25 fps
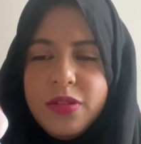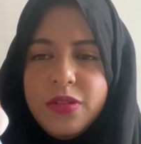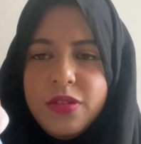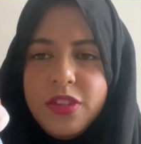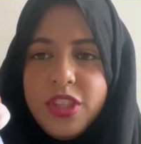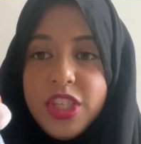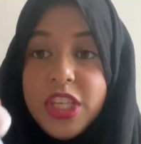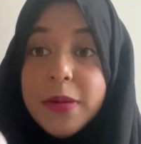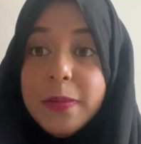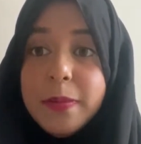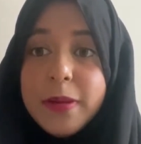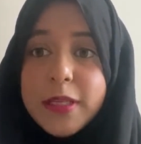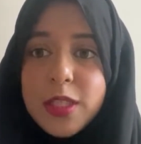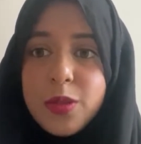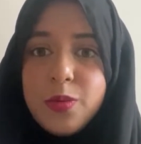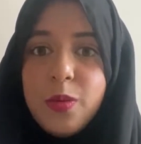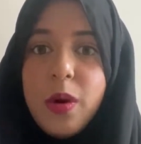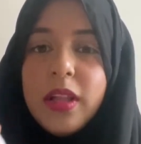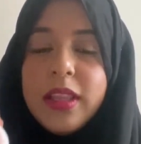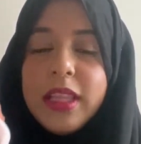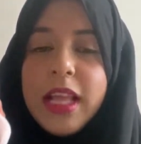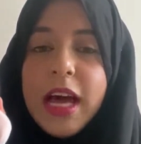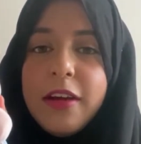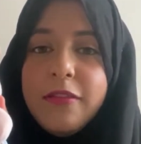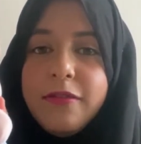cheapest
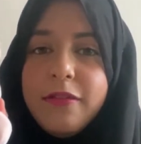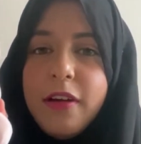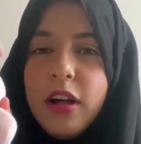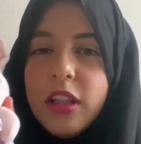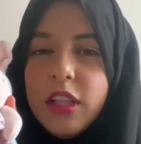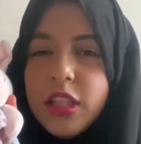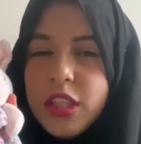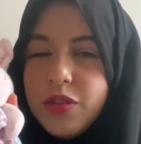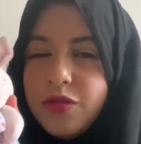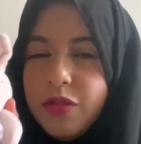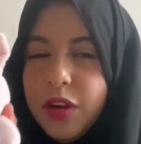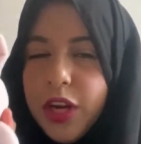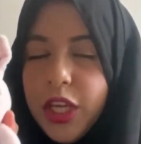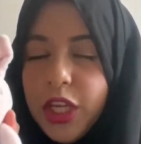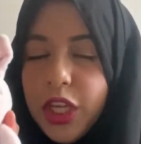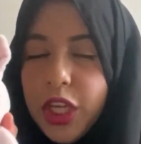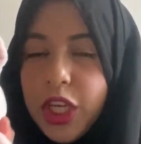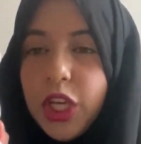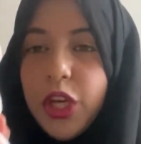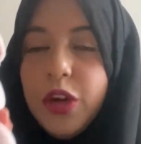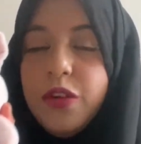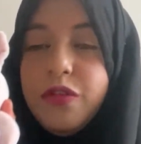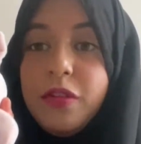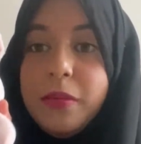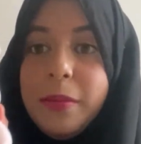one that I found that's really
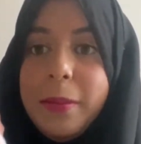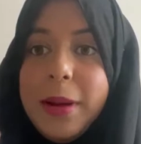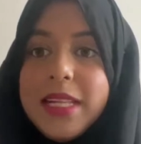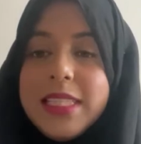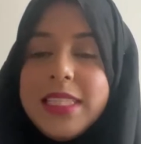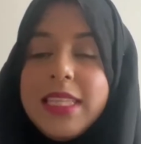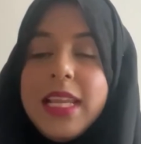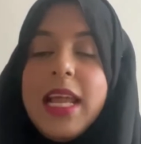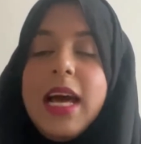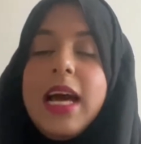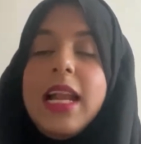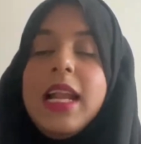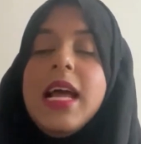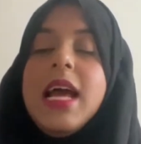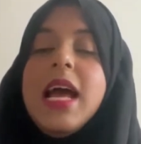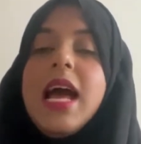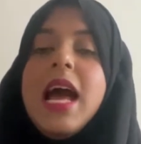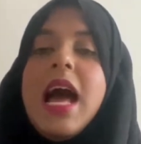cute from Matalan.